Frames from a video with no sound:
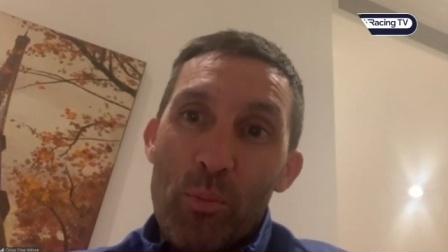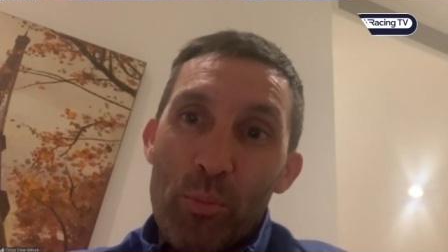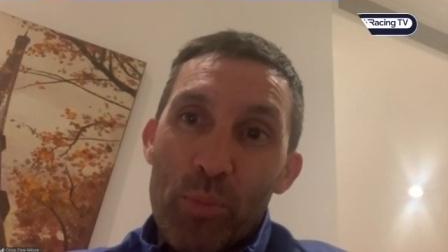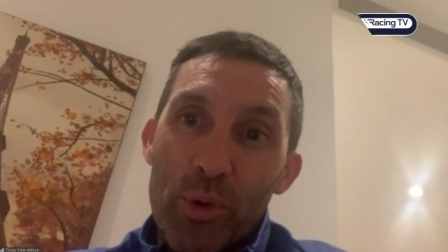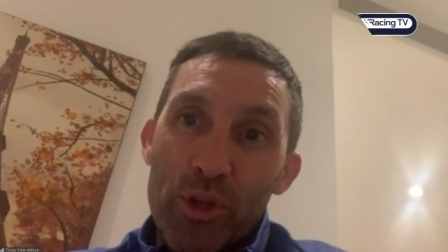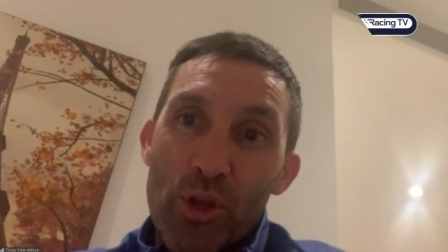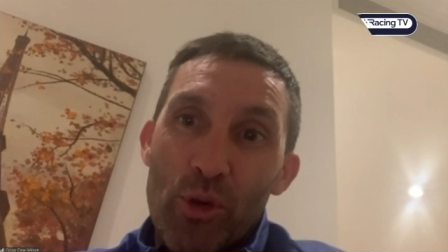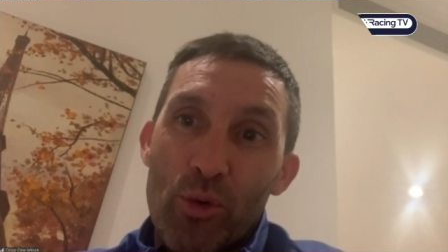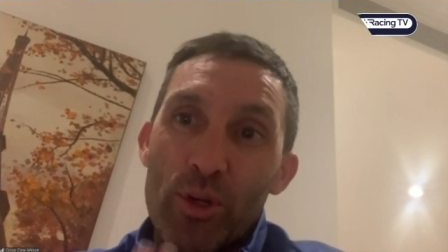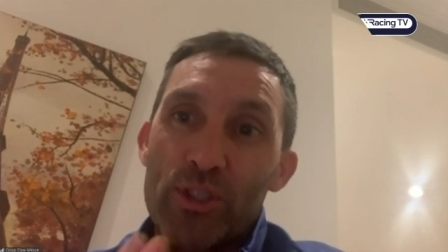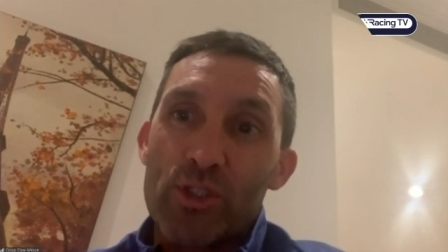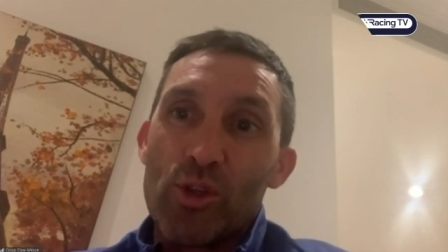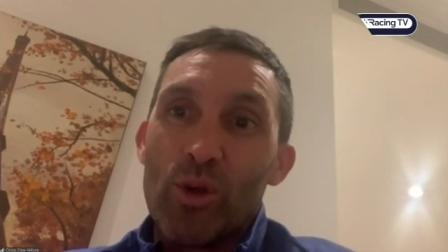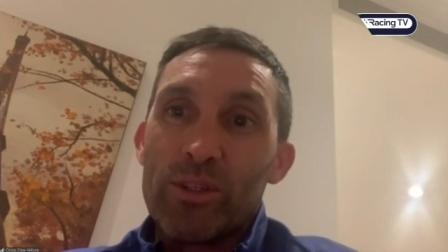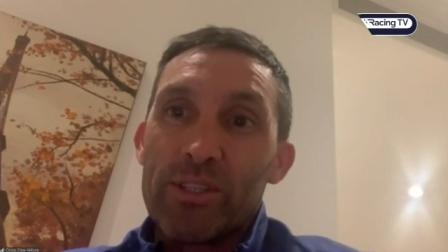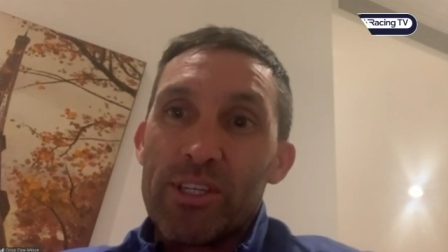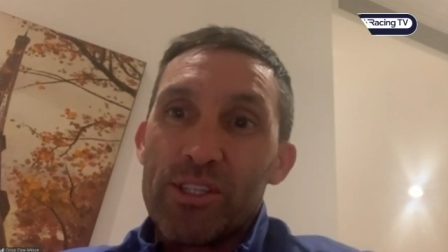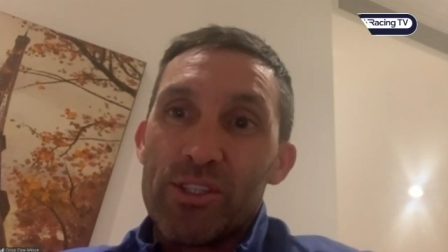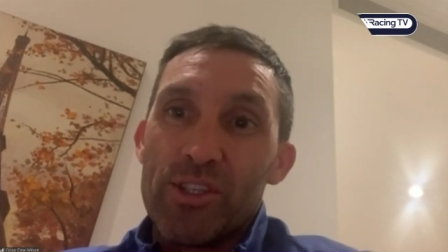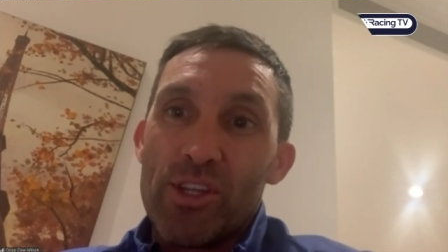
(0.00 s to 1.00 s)
but the
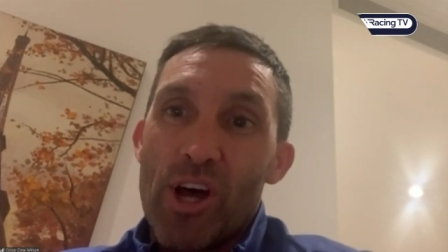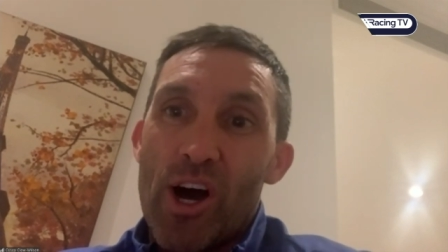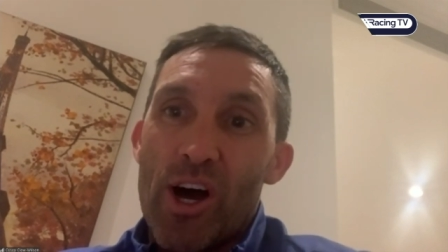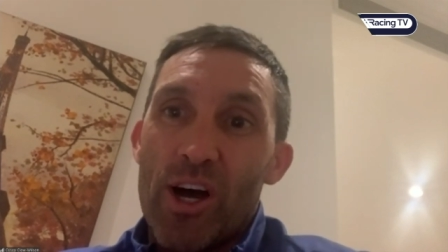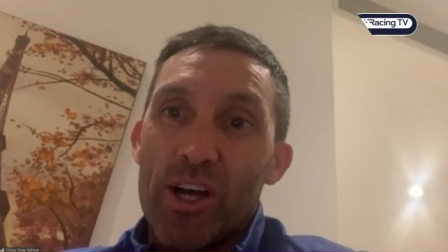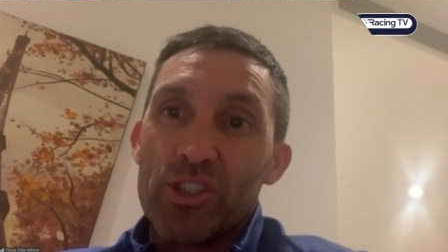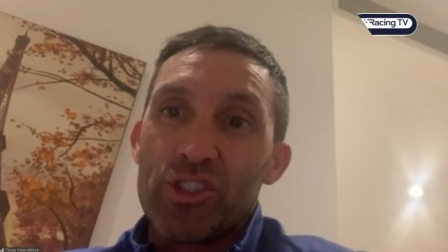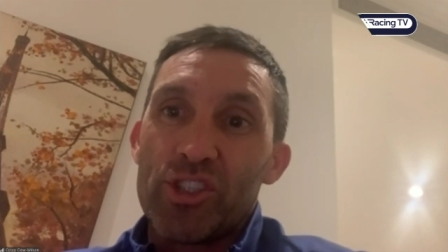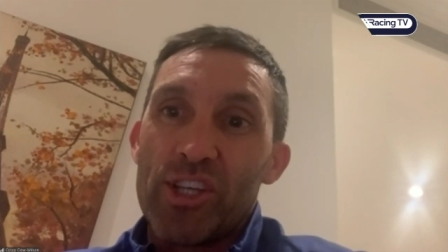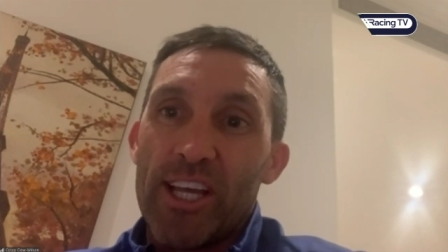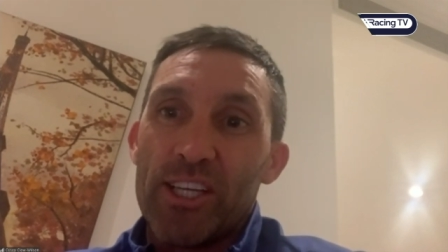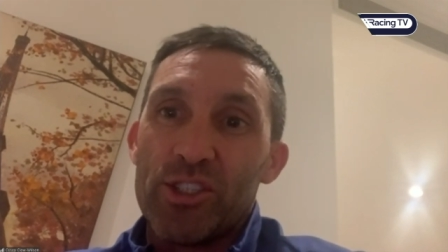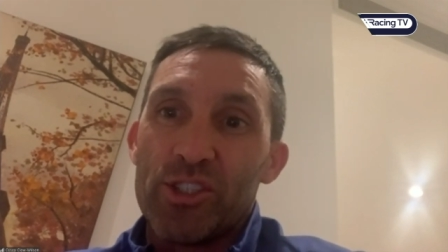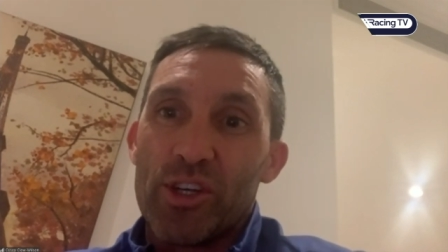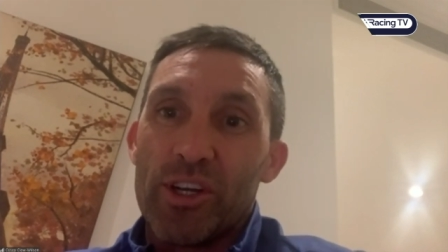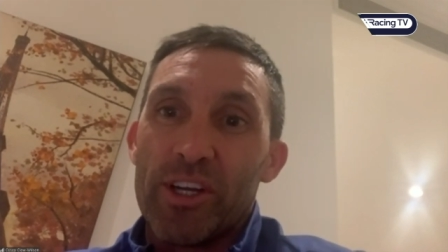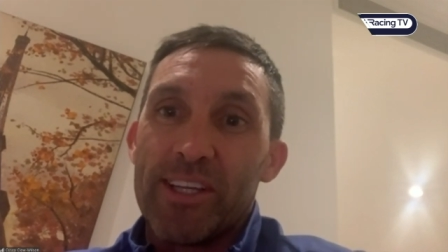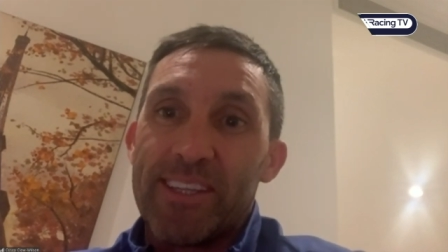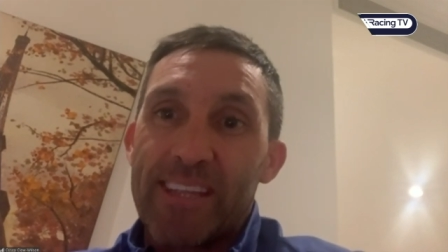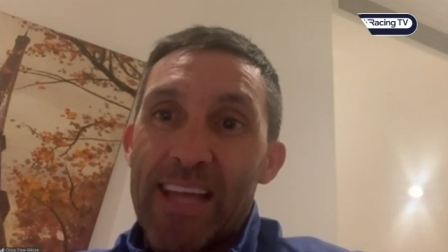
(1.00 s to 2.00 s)
result is not changed
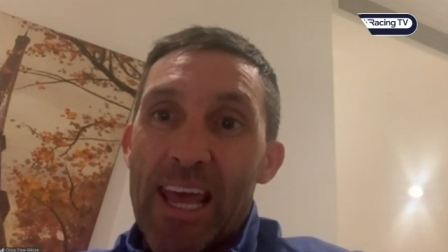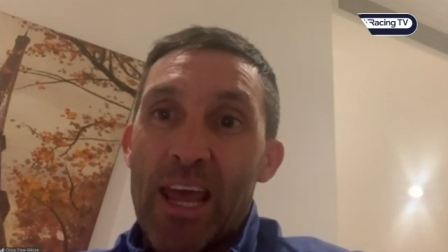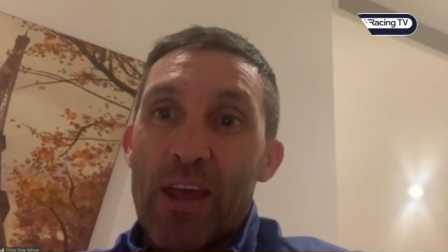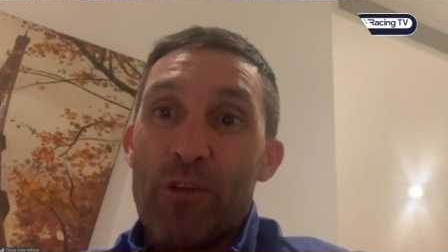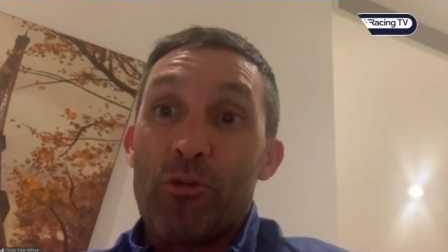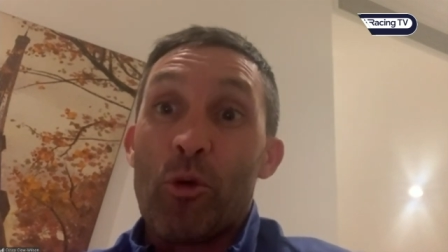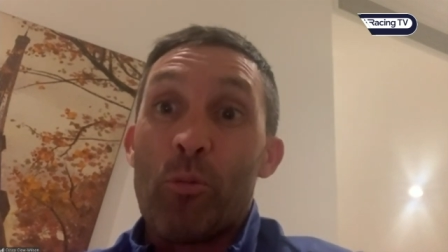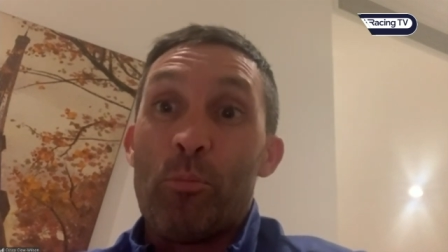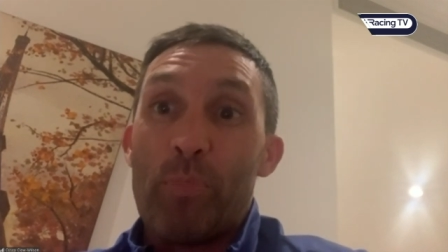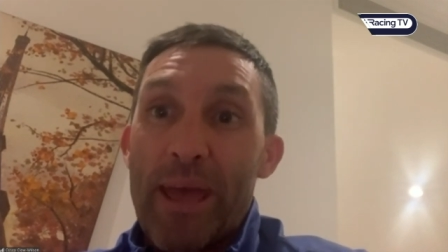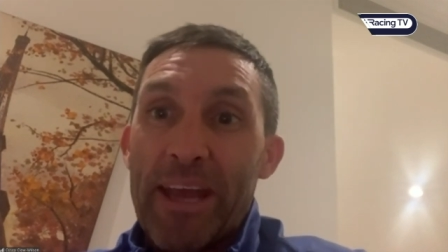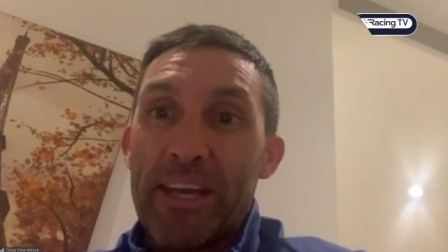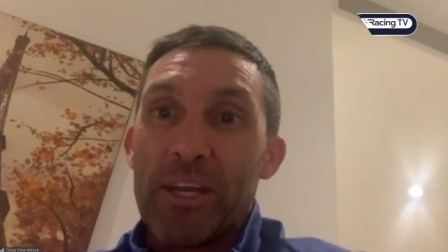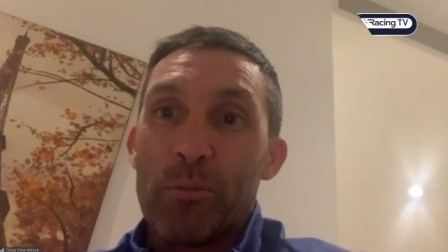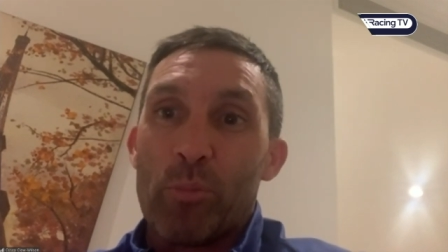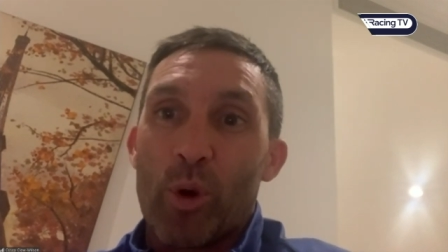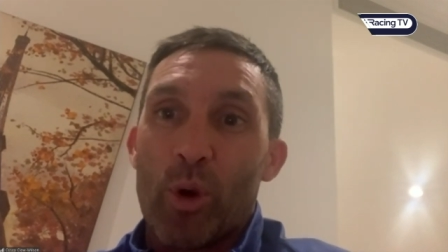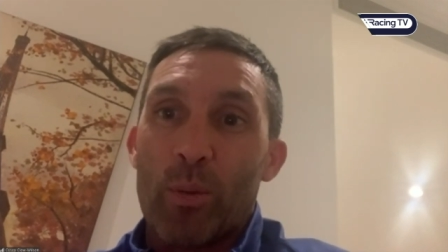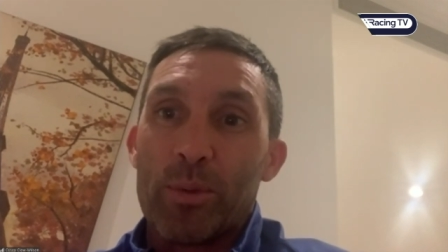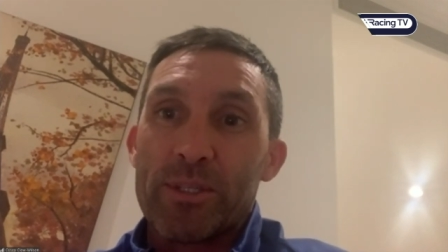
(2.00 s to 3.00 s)
on the day for
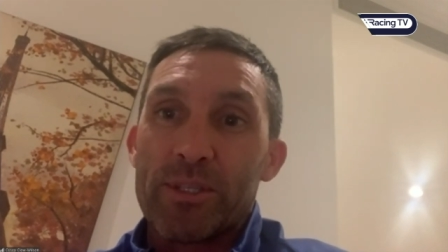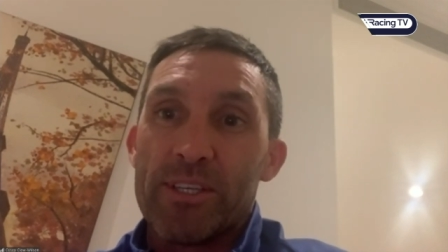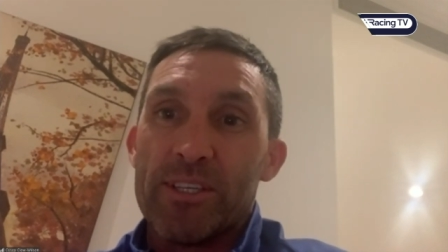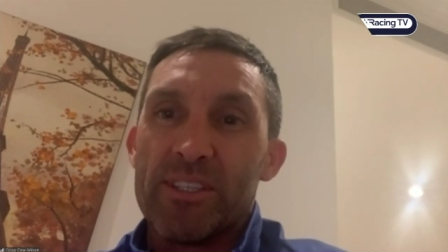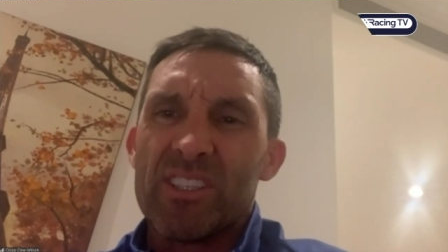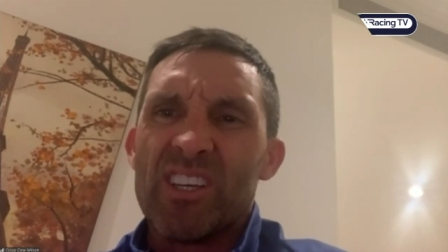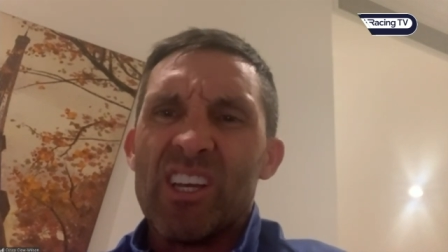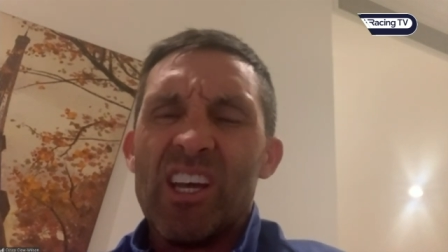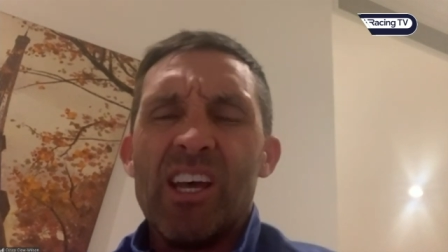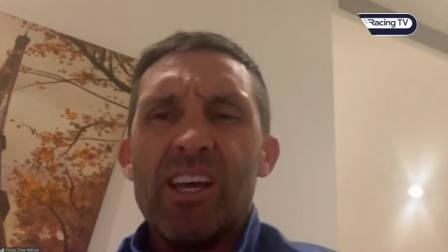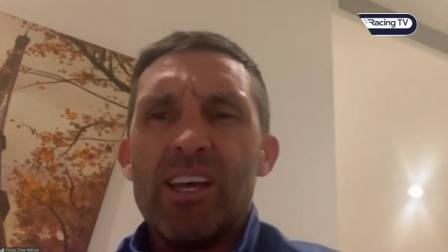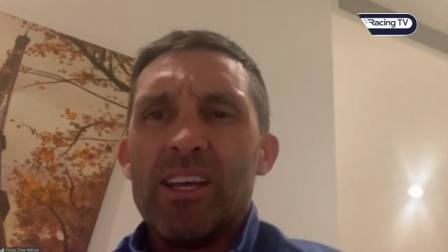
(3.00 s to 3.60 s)
betting purposes,